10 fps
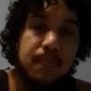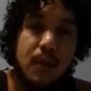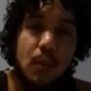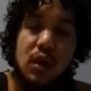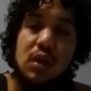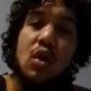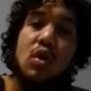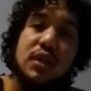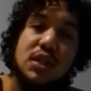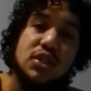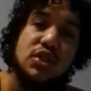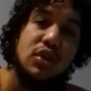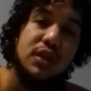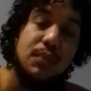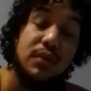But along this
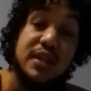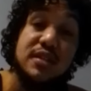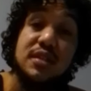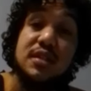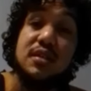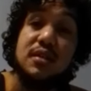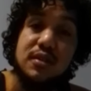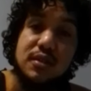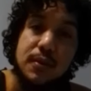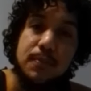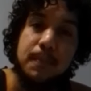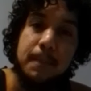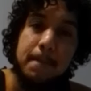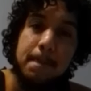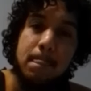journey, brothers and sisters,
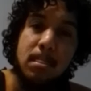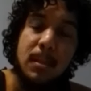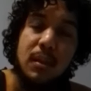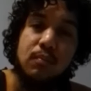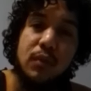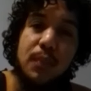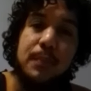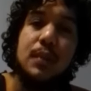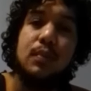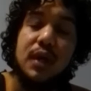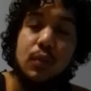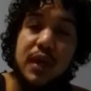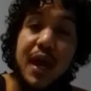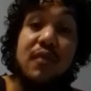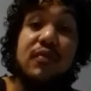there are people that we
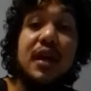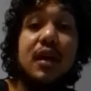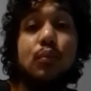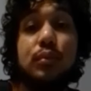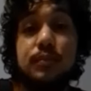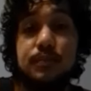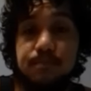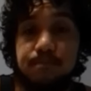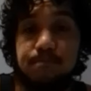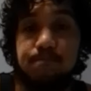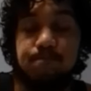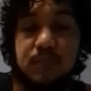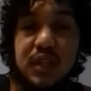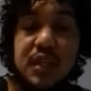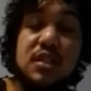have to help.
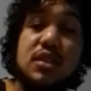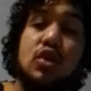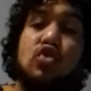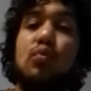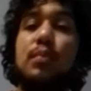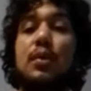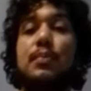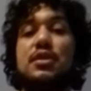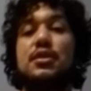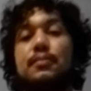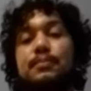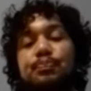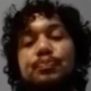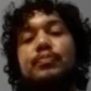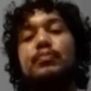This is our true purpose.
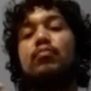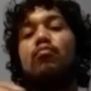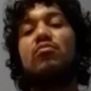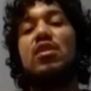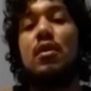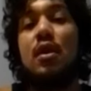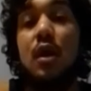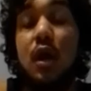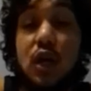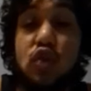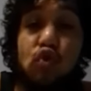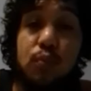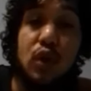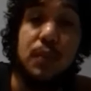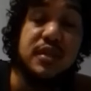Our true
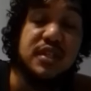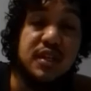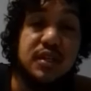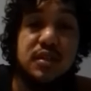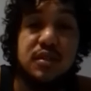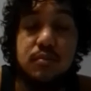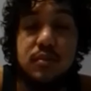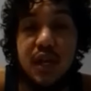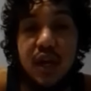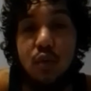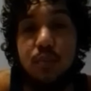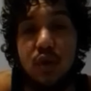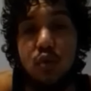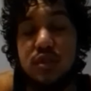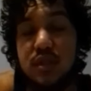purpose is to help
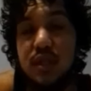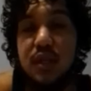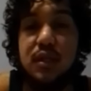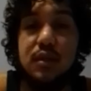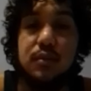those in need,